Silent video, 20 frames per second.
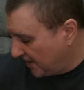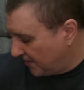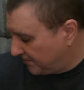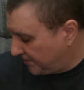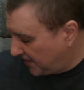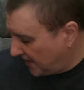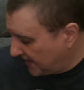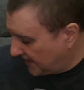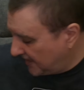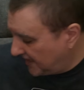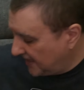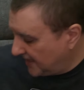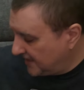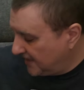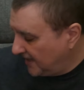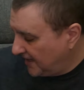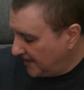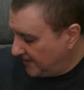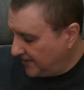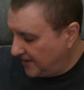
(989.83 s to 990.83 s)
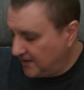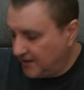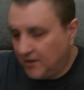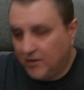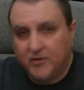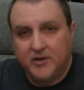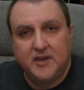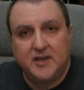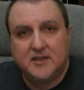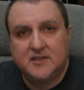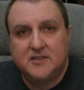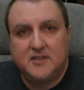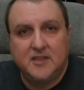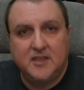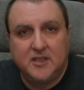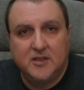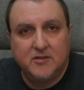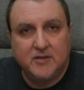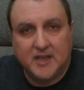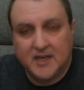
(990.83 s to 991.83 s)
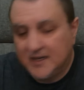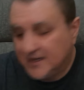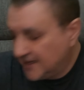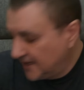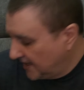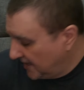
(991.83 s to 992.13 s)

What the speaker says: plug it in, and then load it into the unit.